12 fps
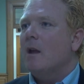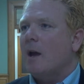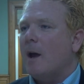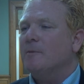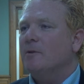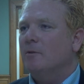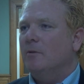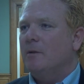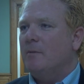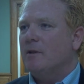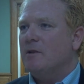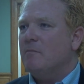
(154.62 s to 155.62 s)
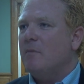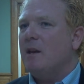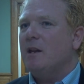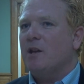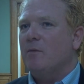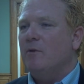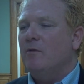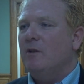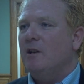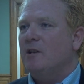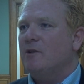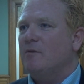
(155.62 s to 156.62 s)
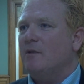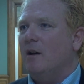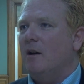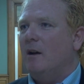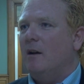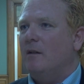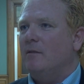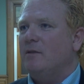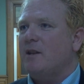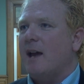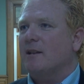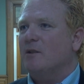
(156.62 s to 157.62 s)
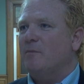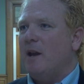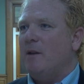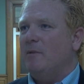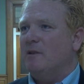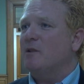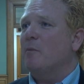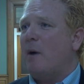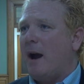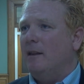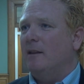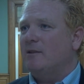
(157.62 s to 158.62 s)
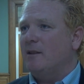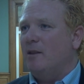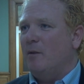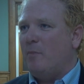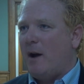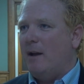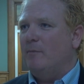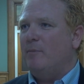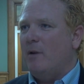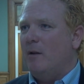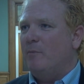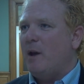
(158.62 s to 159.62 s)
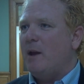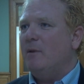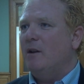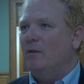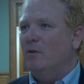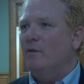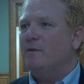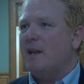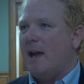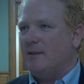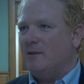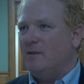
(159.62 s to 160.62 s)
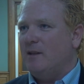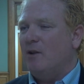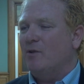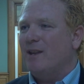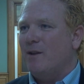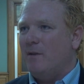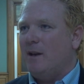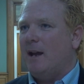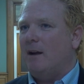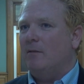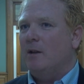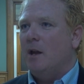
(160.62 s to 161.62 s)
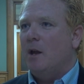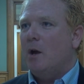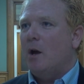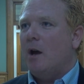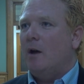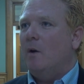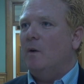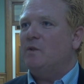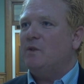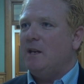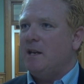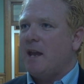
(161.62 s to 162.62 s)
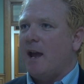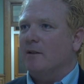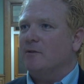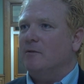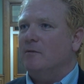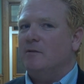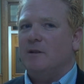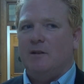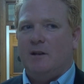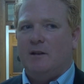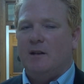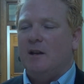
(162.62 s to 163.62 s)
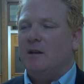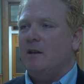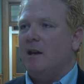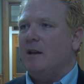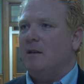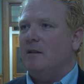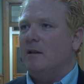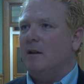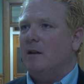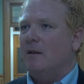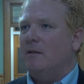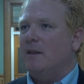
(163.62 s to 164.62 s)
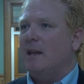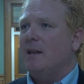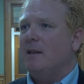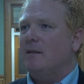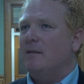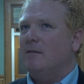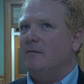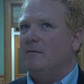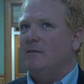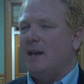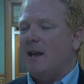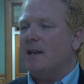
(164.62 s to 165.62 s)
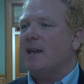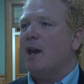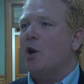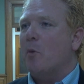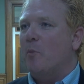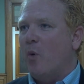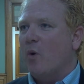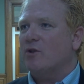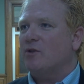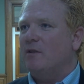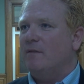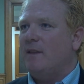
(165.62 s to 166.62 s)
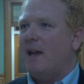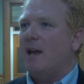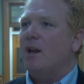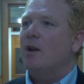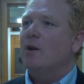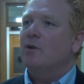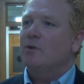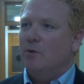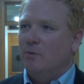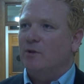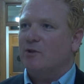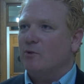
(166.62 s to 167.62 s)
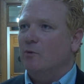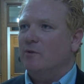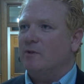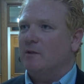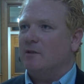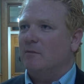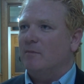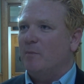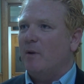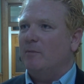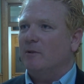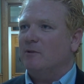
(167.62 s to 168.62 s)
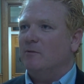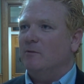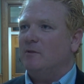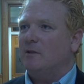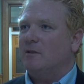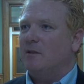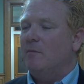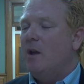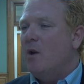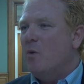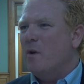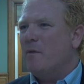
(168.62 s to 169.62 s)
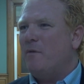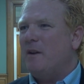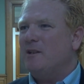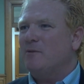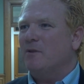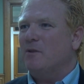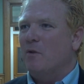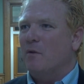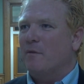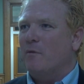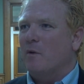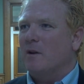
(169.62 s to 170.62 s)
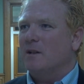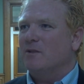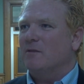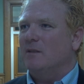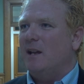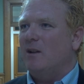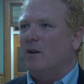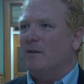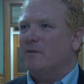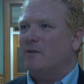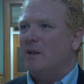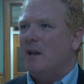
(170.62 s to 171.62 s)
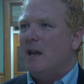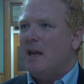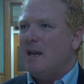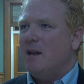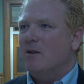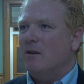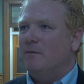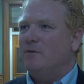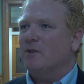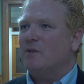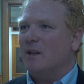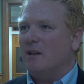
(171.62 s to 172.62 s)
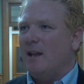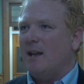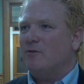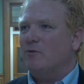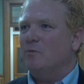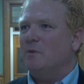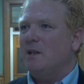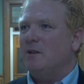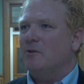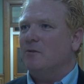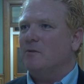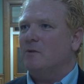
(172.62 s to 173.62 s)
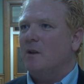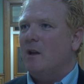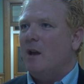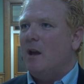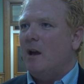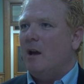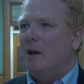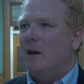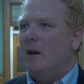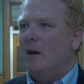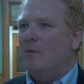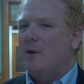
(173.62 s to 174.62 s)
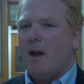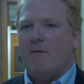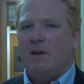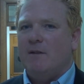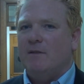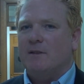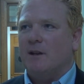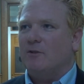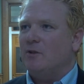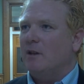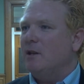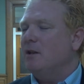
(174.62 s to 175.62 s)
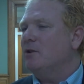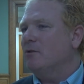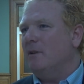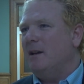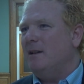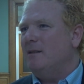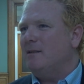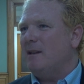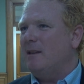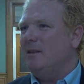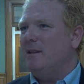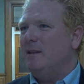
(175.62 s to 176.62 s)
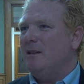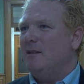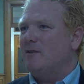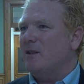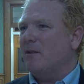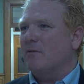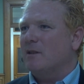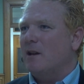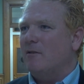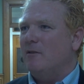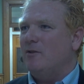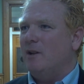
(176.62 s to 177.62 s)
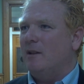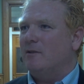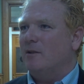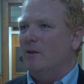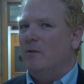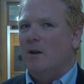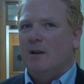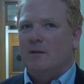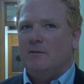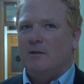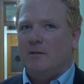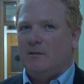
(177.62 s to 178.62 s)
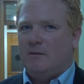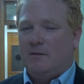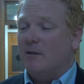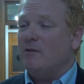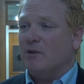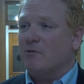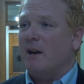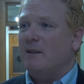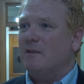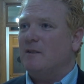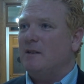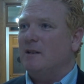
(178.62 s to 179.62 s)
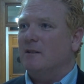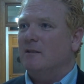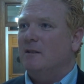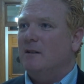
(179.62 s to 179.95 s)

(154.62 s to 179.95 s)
Absolutely, because in many communities, tax abatements, the pilots, payment in lieu of taxes that are given out, city councils they dedicate a portion of that to the school system, the public school system. We're faced with over 400 layoffs here of just the classroom teachers. We haven't even touched the teacher aides and the secretaries yet. So there's a crisis here.